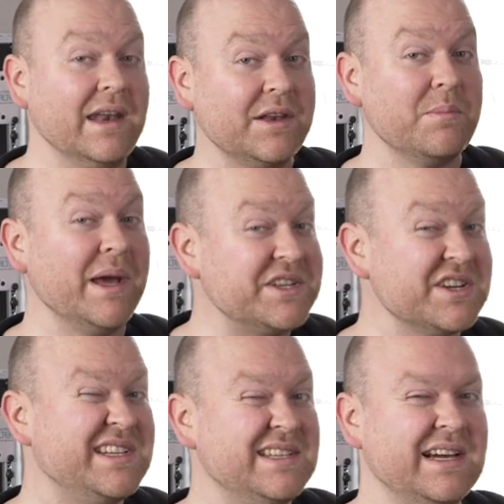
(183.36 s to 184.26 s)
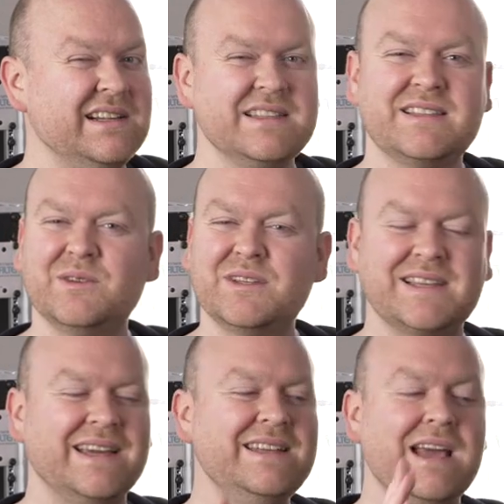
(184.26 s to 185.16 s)
Another major detail in sound
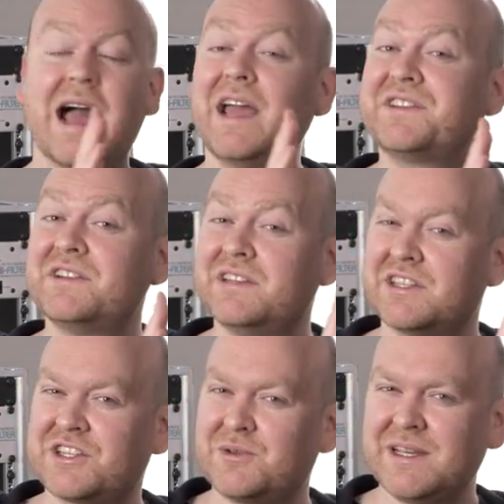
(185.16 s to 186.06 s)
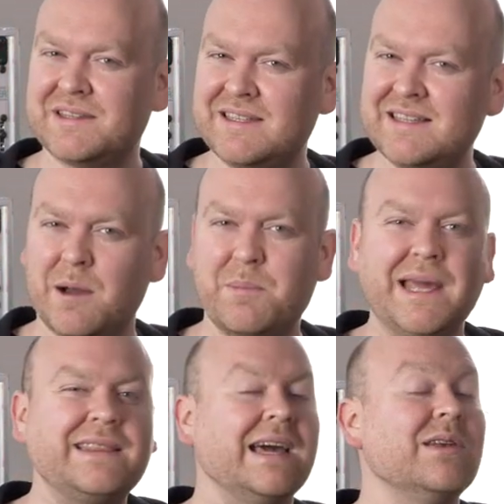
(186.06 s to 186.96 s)
design here are actually the strings. These are
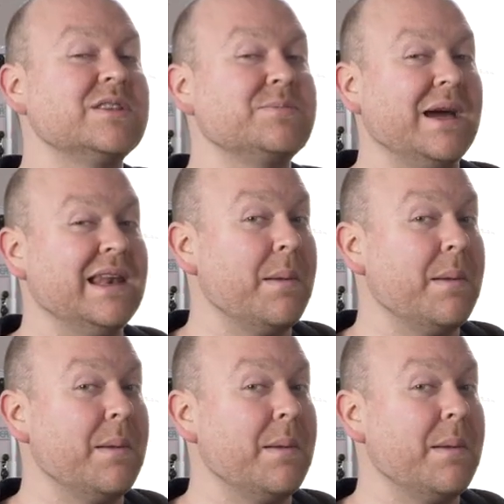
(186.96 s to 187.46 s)
black nylons by